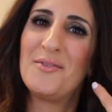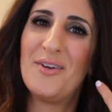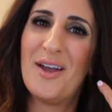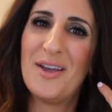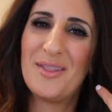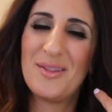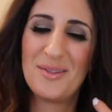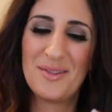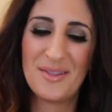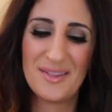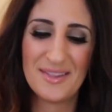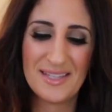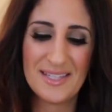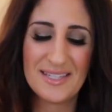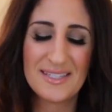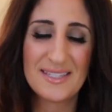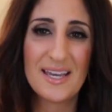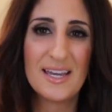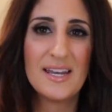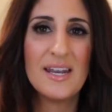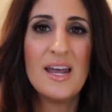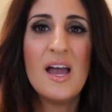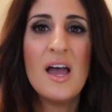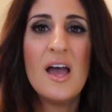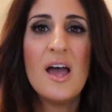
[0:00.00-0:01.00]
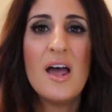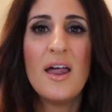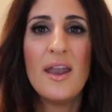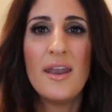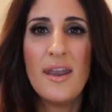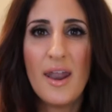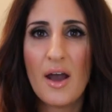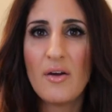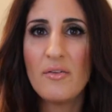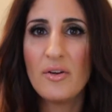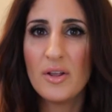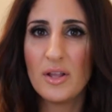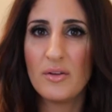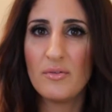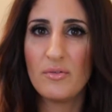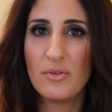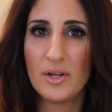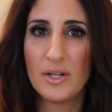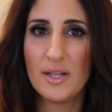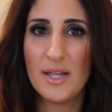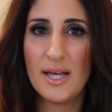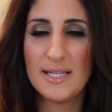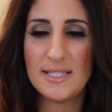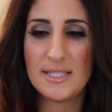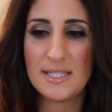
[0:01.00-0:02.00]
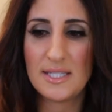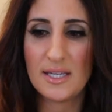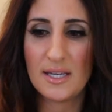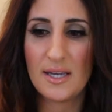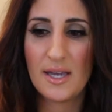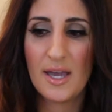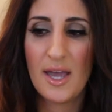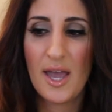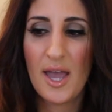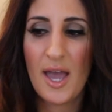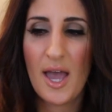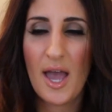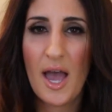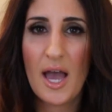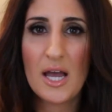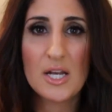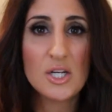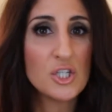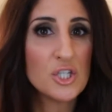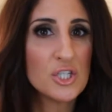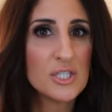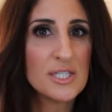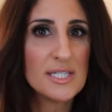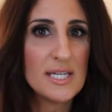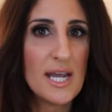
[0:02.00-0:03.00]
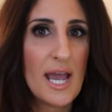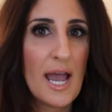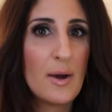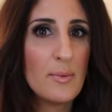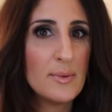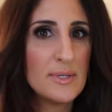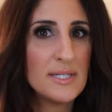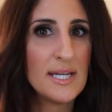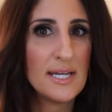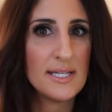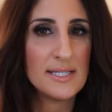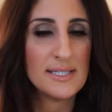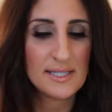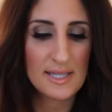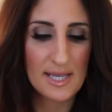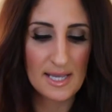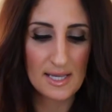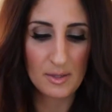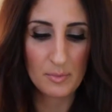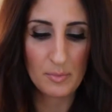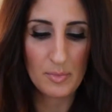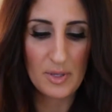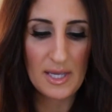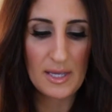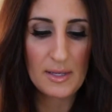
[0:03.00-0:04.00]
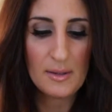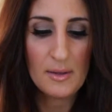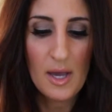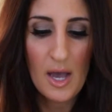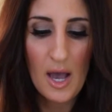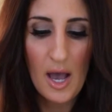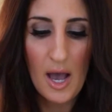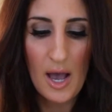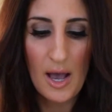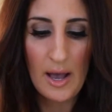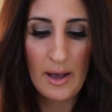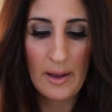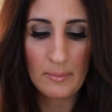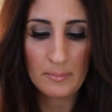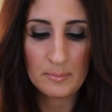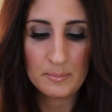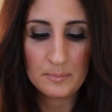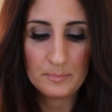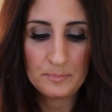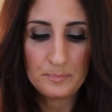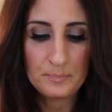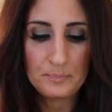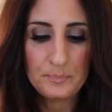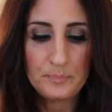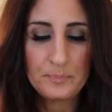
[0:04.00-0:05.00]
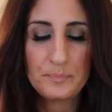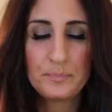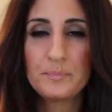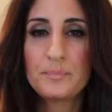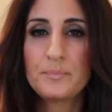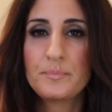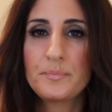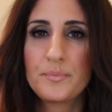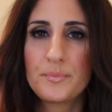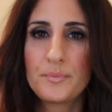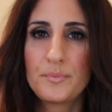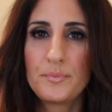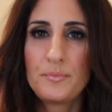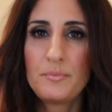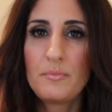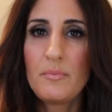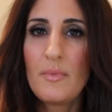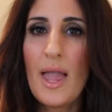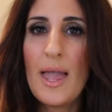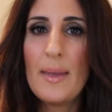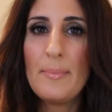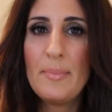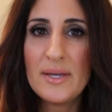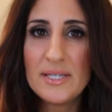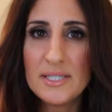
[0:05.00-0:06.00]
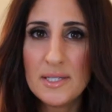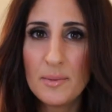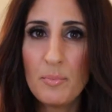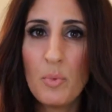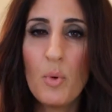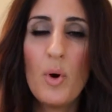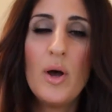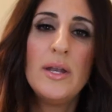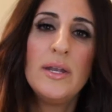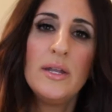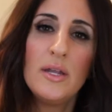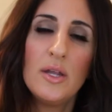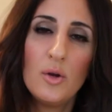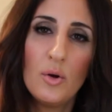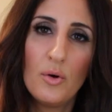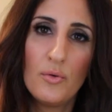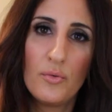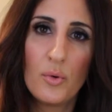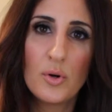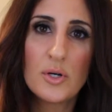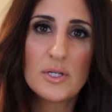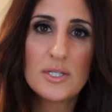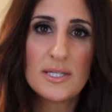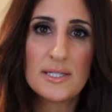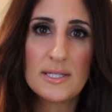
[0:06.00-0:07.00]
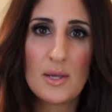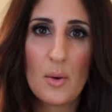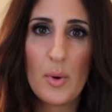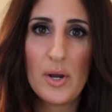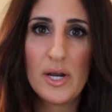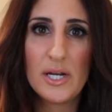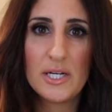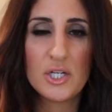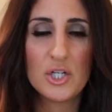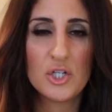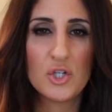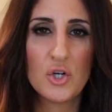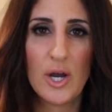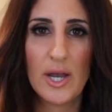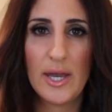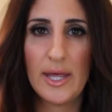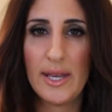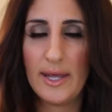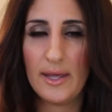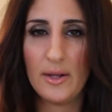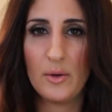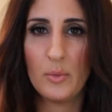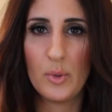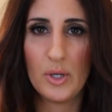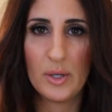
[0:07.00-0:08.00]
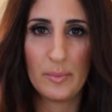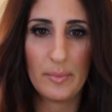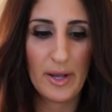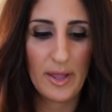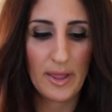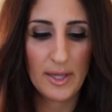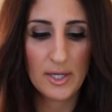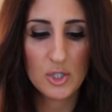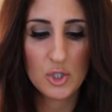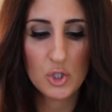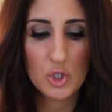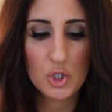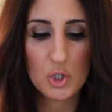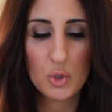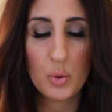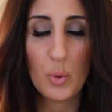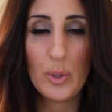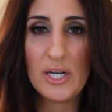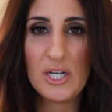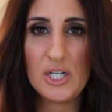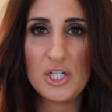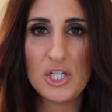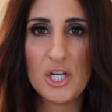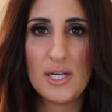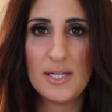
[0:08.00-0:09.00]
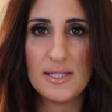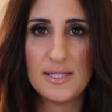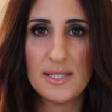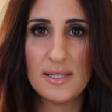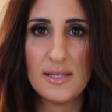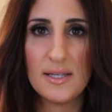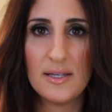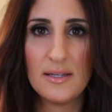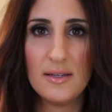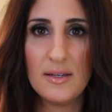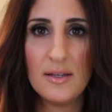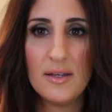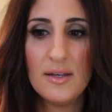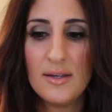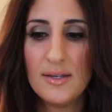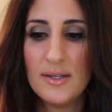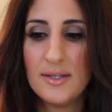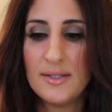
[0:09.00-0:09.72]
rather than this side, not really realizing just how intense they could be. Um, I picked up one, you know, of course, because I wanted to try it. I didn't want to buy like 20 shades and then